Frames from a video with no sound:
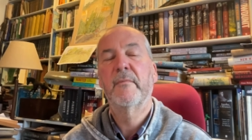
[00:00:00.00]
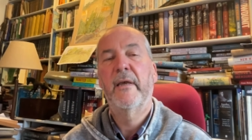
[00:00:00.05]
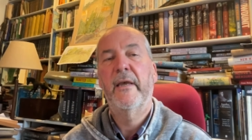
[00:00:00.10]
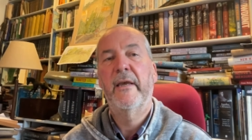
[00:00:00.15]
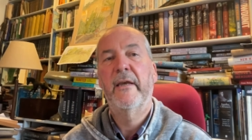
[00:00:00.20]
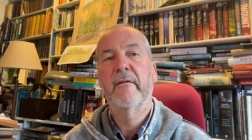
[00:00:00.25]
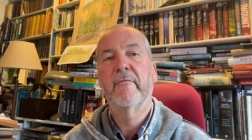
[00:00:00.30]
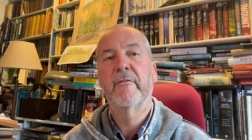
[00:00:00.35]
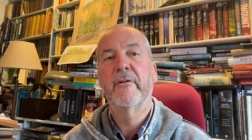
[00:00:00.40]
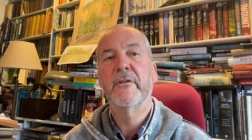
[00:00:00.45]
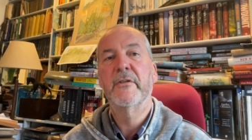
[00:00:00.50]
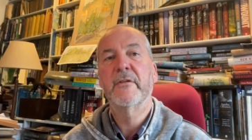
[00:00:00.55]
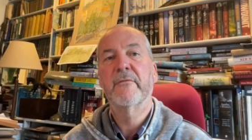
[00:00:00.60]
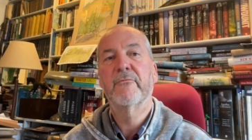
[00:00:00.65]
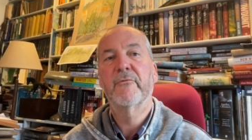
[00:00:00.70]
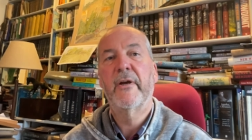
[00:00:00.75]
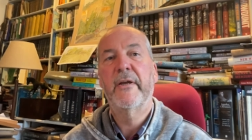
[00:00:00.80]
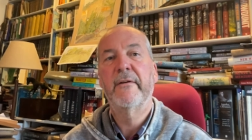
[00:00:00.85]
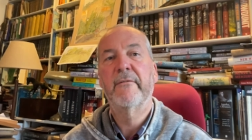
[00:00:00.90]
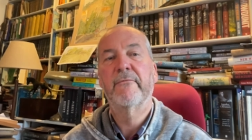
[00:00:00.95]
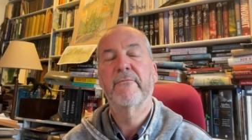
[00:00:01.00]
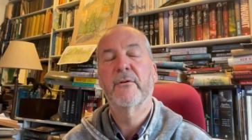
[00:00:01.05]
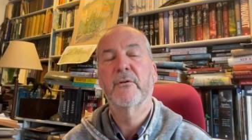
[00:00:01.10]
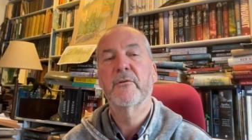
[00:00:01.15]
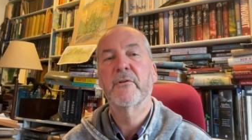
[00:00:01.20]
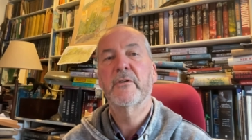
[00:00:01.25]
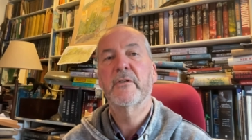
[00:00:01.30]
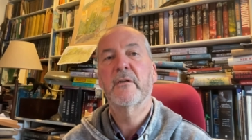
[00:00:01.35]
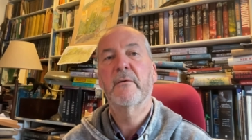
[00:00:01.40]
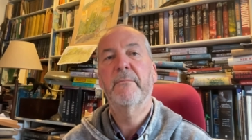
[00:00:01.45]
areas of
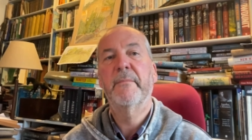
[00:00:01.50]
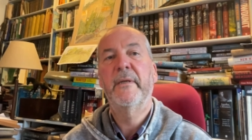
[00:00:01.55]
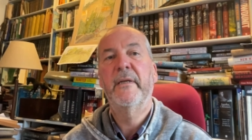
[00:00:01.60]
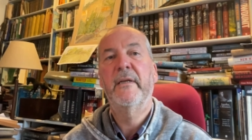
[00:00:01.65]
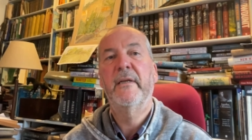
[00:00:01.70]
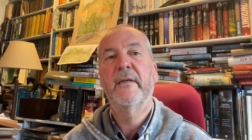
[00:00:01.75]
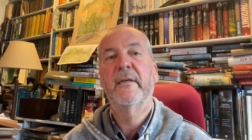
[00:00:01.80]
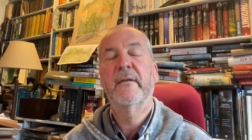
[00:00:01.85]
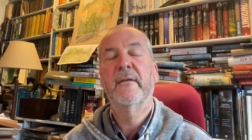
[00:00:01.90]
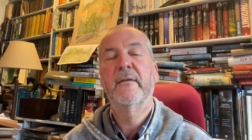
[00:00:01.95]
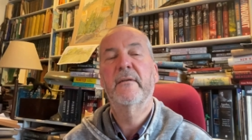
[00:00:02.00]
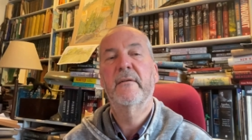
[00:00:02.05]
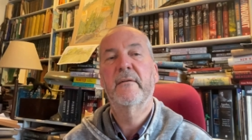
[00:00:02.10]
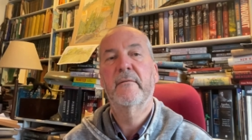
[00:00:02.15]
rainforest are being